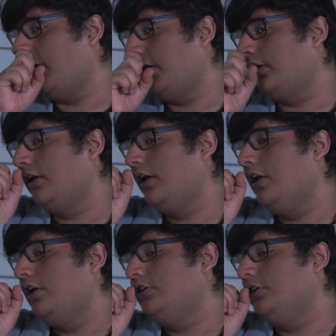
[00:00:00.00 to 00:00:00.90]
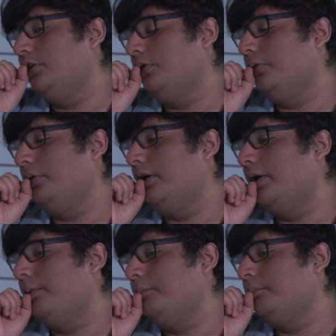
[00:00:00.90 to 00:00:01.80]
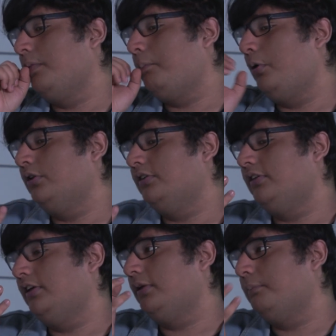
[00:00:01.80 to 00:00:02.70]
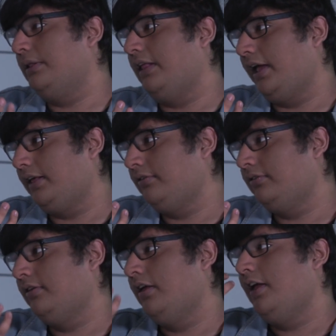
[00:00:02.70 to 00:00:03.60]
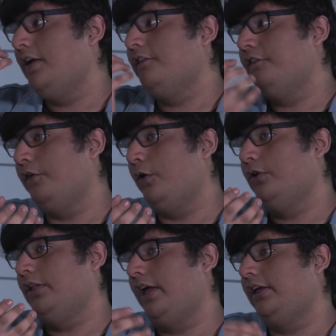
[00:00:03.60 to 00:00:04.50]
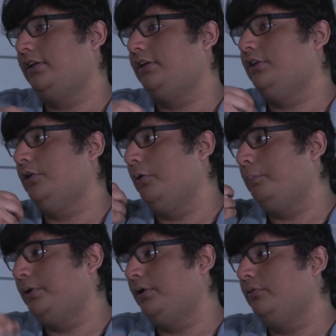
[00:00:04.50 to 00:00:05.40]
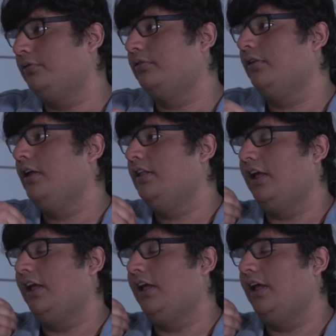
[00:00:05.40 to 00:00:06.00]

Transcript: like, you know, policies in place for like, you know, abuse.